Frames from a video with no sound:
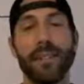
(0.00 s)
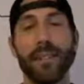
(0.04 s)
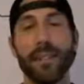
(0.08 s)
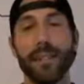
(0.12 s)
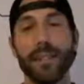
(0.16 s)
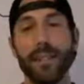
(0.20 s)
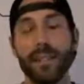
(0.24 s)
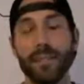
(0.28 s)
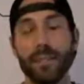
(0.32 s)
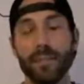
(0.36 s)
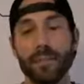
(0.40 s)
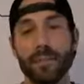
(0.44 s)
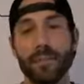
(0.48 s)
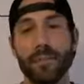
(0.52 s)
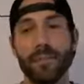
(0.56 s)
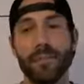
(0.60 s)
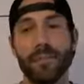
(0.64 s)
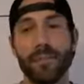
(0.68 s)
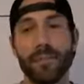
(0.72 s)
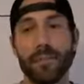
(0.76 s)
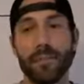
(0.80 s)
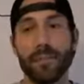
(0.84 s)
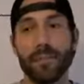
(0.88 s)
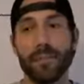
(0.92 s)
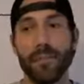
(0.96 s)
I
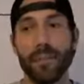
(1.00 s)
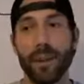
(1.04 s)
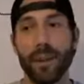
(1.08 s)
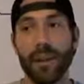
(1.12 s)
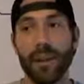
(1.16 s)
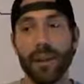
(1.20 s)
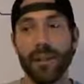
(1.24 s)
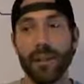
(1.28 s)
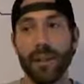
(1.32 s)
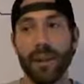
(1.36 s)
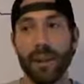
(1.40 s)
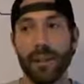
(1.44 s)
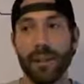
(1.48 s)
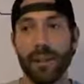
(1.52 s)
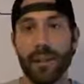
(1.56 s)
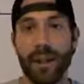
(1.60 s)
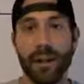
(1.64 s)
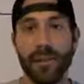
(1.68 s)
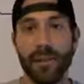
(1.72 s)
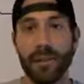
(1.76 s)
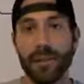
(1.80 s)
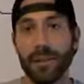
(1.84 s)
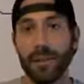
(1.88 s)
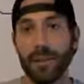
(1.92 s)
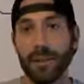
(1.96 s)

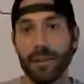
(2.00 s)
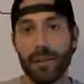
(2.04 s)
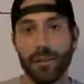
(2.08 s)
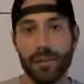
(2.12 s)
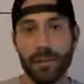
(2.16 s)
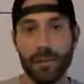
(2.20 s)
always thought